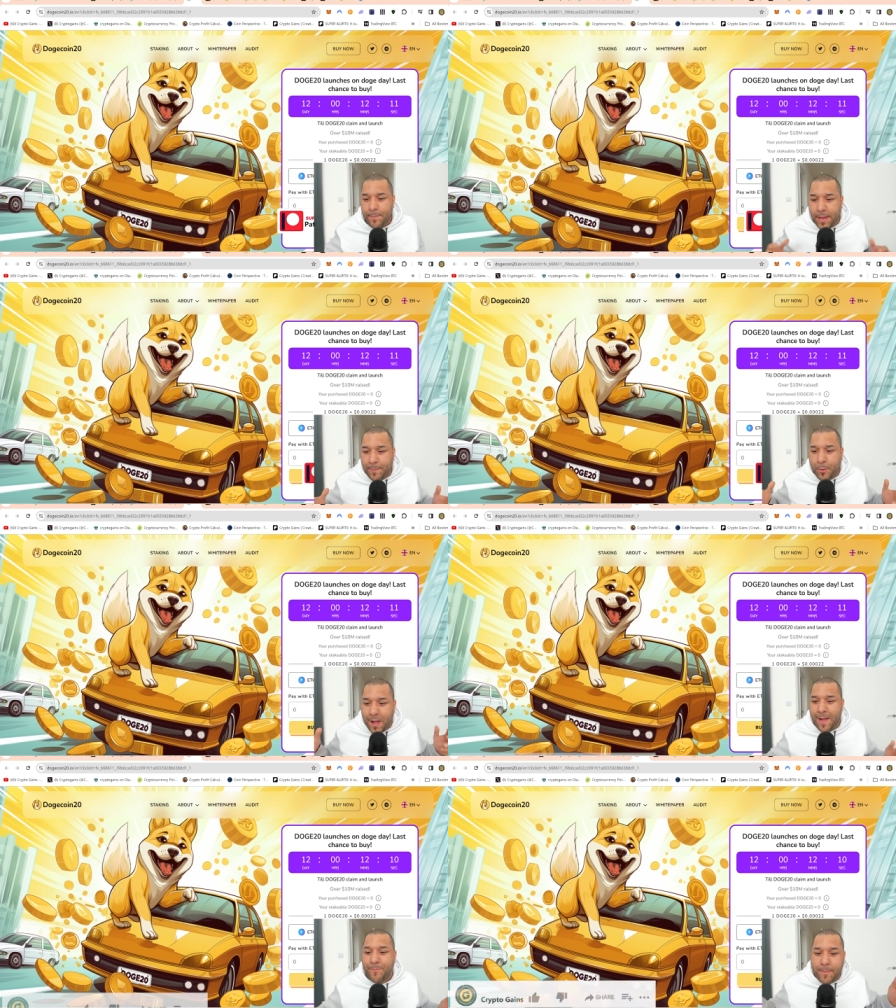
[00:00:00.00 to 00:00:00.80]
People
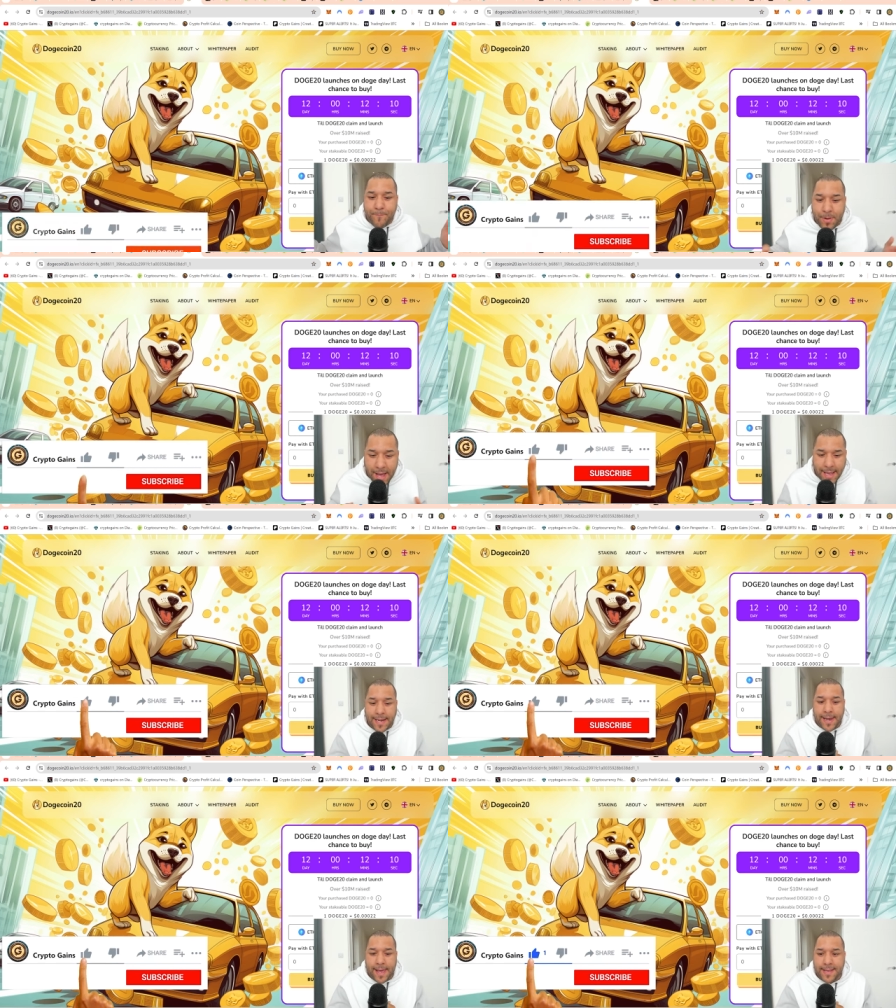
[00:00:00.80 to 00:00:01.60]
have been
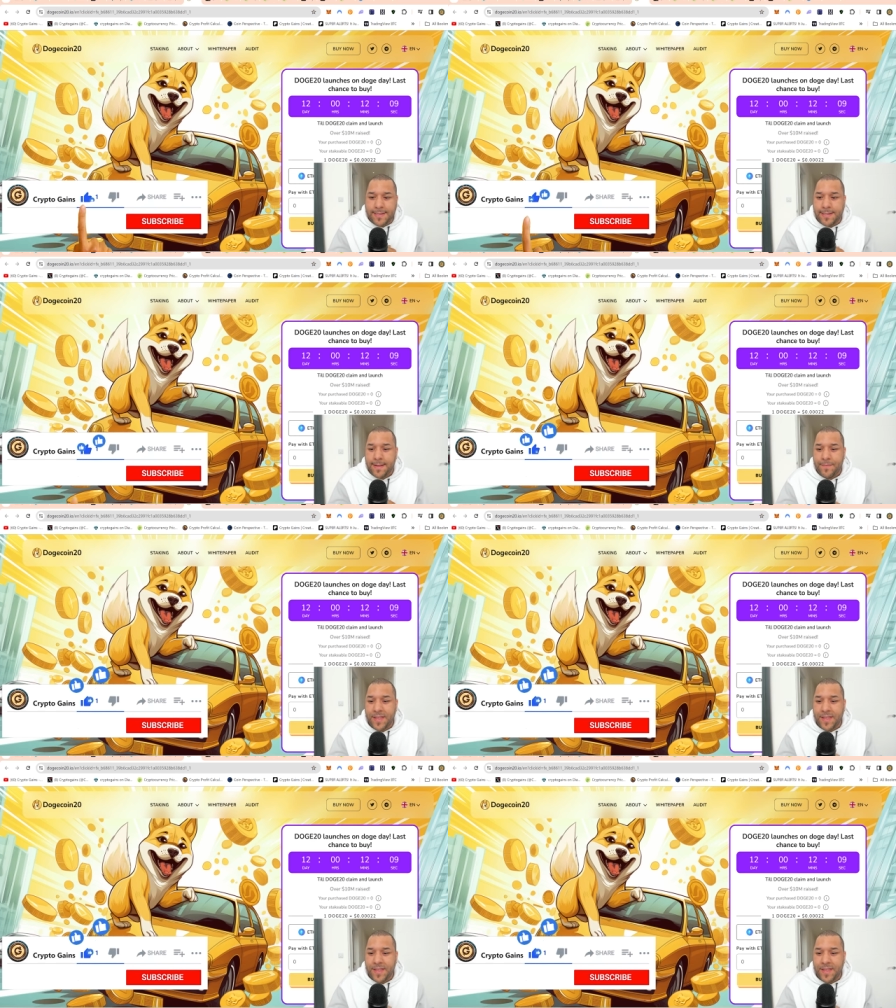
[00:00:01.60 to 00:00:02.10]
buying this.